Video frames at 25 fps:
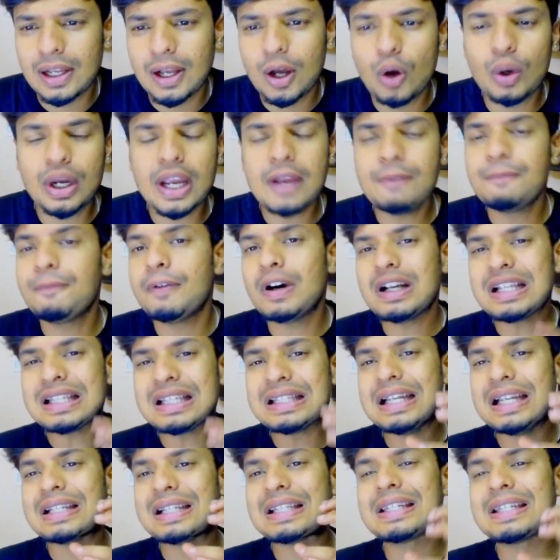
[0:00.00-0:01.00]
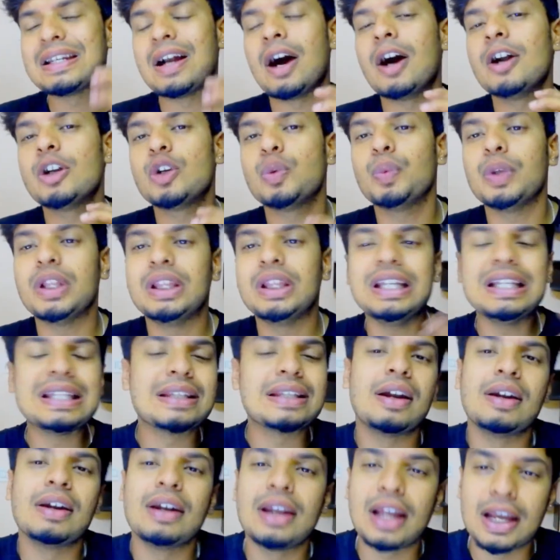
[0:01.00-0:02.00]
Okay, first let's start with the
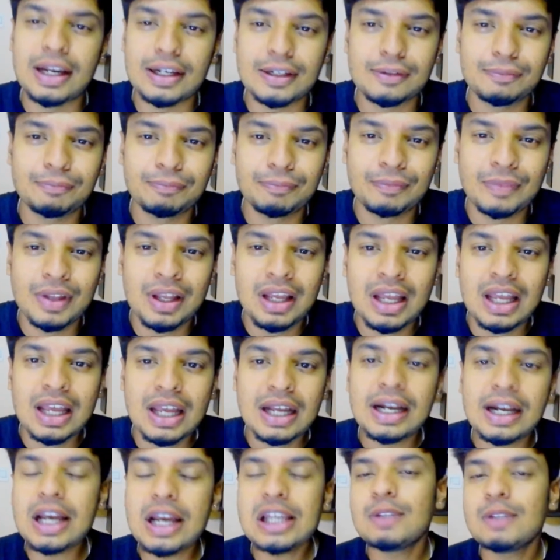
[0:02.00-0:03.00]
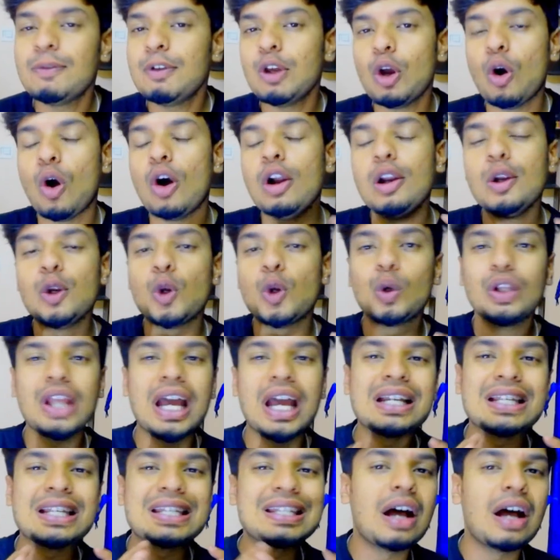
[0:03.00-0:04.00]
sunlight. Guys, we all know
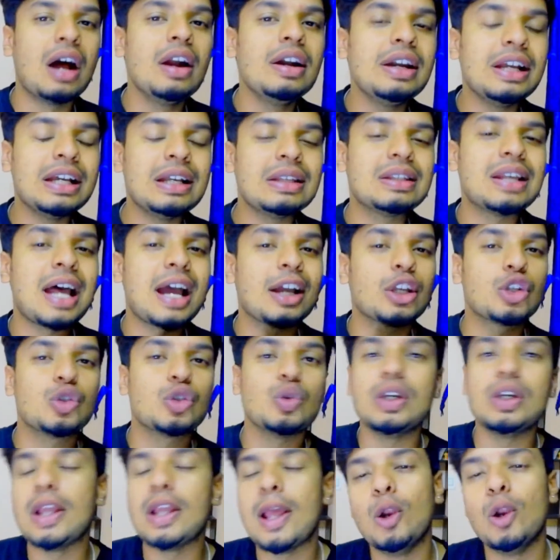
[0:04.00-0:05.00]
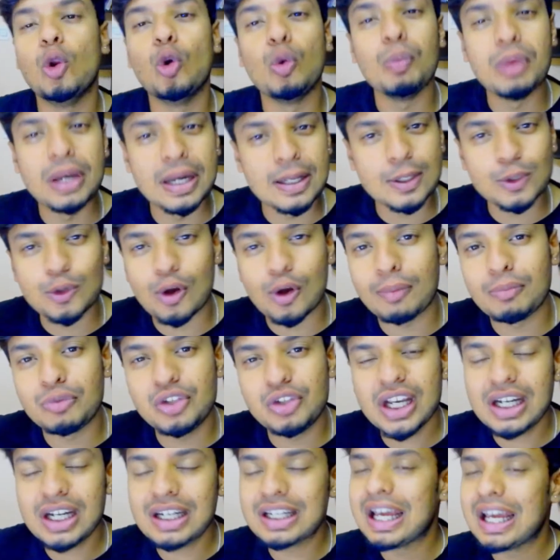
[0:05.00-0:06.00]
that sun is actually a luminous
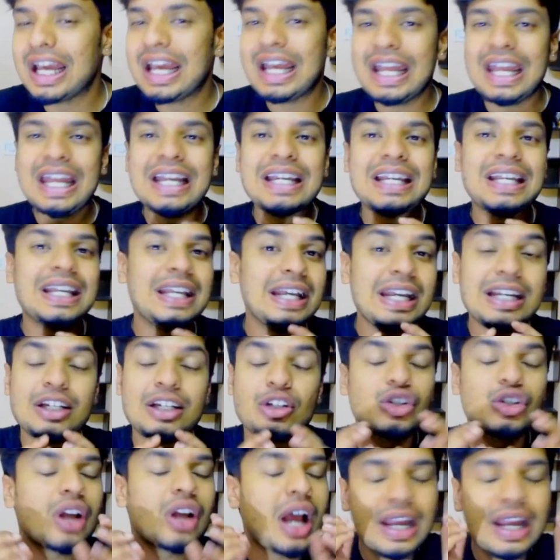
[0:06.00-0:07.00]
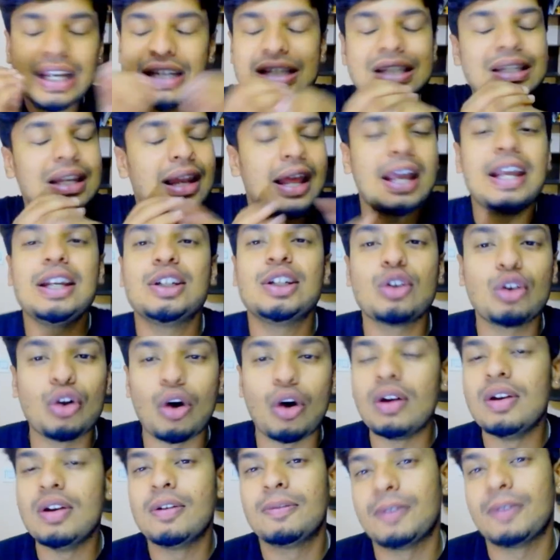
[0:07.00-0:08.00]
object. It shines light on
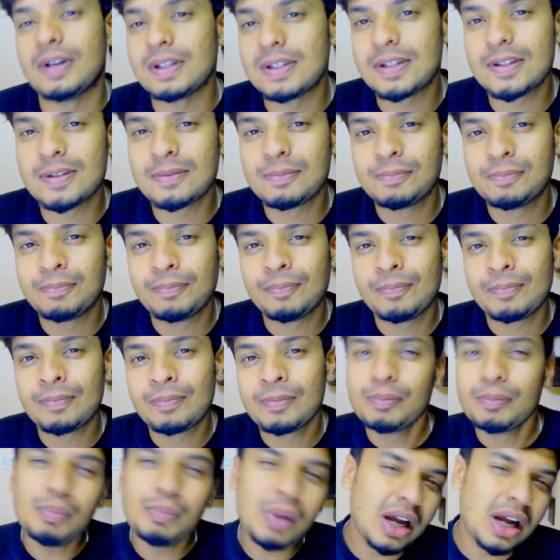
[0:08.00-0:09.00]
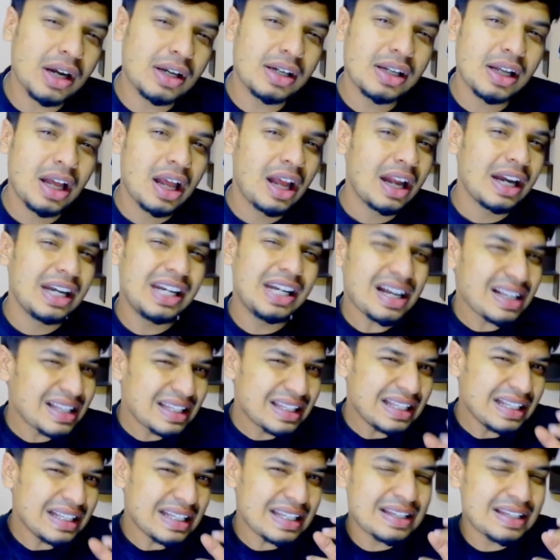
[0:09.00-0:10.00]
all of us. But
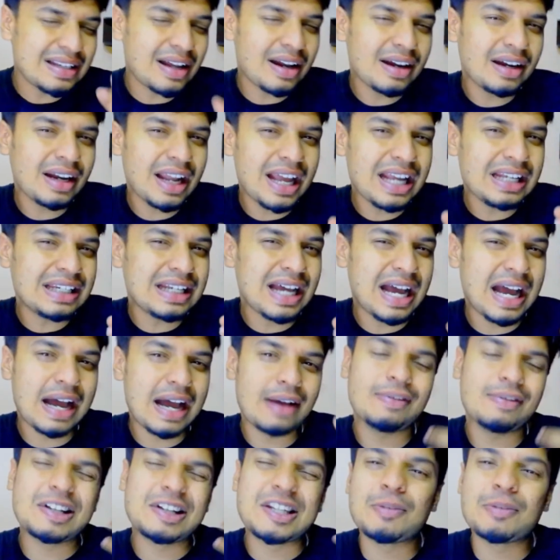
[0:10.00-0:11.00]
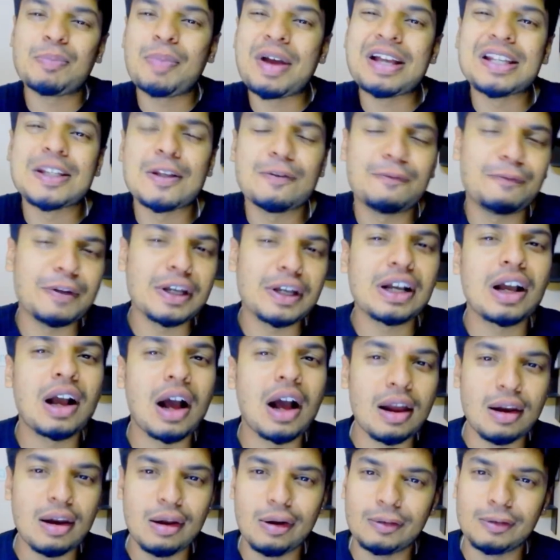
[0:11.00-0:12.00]
does this sunlight have a specific
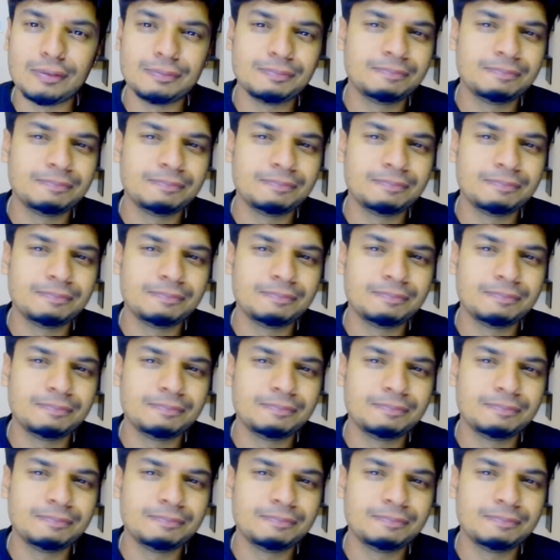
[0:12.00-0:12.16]
color?